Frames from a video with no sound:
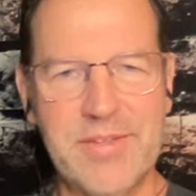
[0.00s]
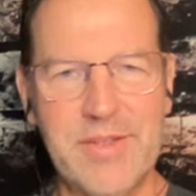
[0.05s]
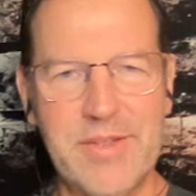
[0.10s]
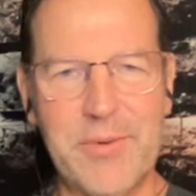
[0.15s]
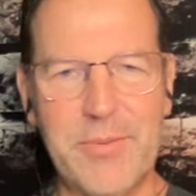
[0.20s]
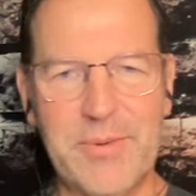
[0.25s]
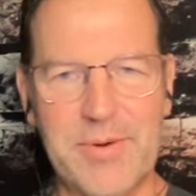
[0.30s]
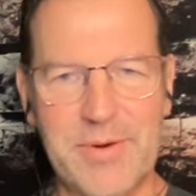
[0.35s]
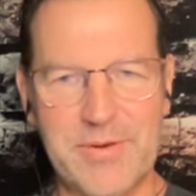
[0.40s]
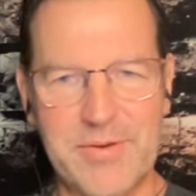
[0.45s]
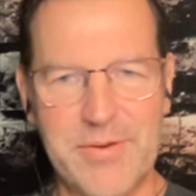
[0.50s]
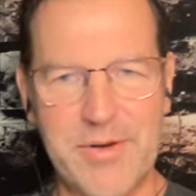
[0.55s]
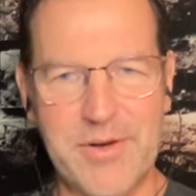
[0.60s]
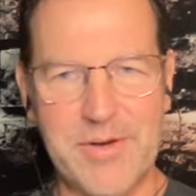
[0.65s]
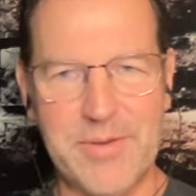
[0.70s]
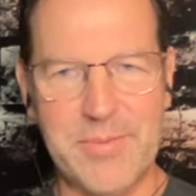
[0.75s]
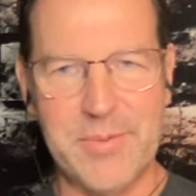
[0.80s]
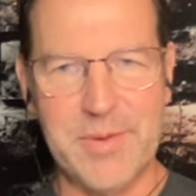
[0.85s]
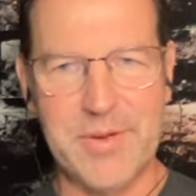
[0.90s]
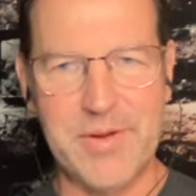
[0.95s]
that we're going to
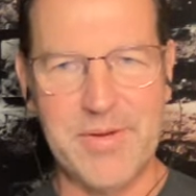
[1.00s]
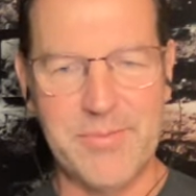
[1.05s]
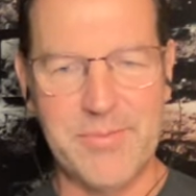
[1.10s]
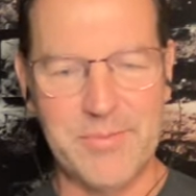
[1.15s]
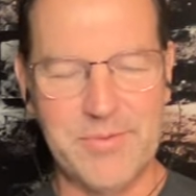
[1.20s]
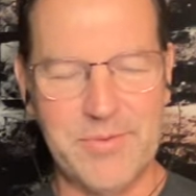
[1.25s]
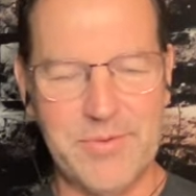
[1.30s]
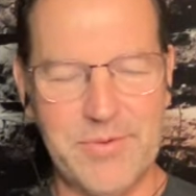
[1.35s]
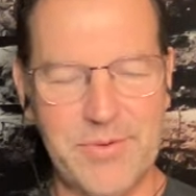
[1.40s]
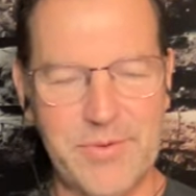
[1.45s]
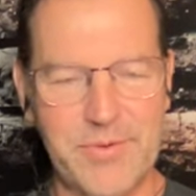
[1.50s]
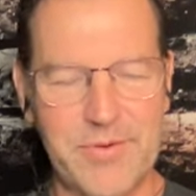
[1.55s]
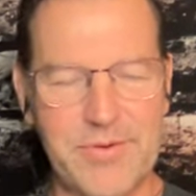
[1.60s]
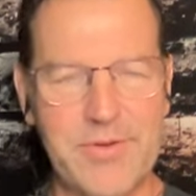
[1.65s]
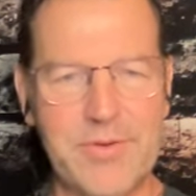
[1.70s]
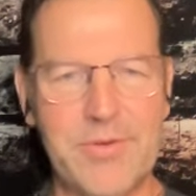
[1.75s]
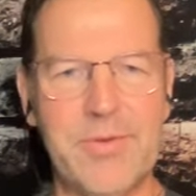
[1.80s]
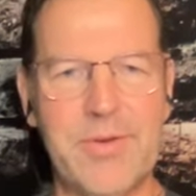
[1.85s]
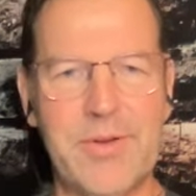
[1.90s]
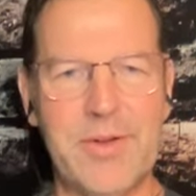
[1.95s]
talk about with your
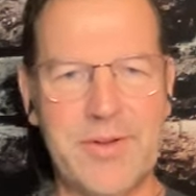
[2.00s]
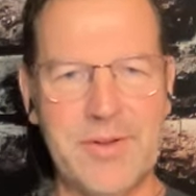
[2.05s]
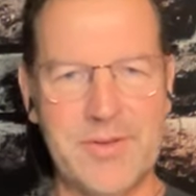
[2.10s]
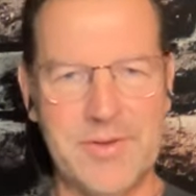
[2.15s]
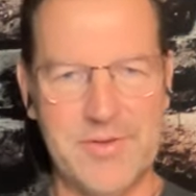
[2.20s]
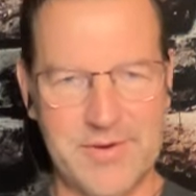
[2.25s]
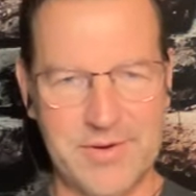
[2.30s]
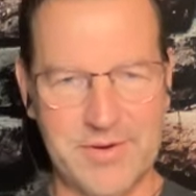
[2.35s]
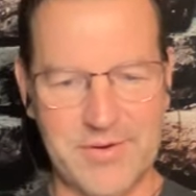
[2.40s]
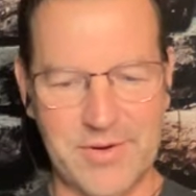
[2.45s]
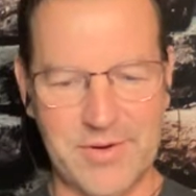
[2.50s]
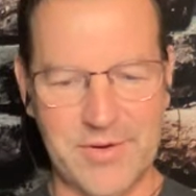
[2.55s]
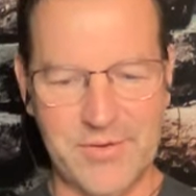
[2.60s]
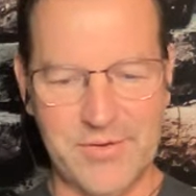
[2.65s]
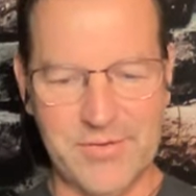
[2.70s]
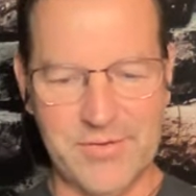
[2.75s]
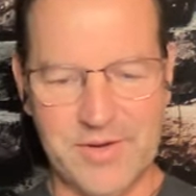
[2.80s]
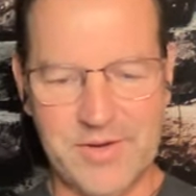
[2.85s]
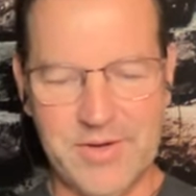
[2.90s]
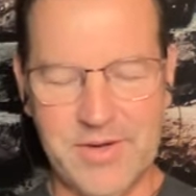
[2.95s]
unique
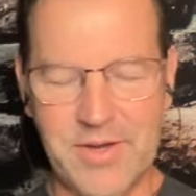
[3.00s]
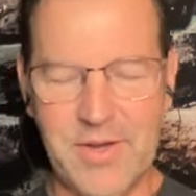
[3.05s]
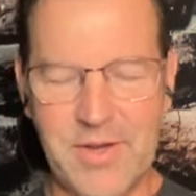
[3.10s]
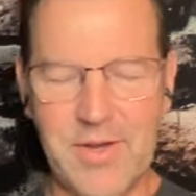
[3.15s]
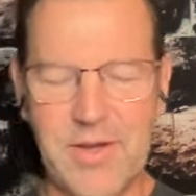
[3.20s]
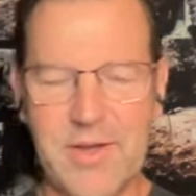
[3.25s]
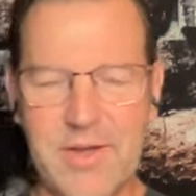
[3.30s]
technology.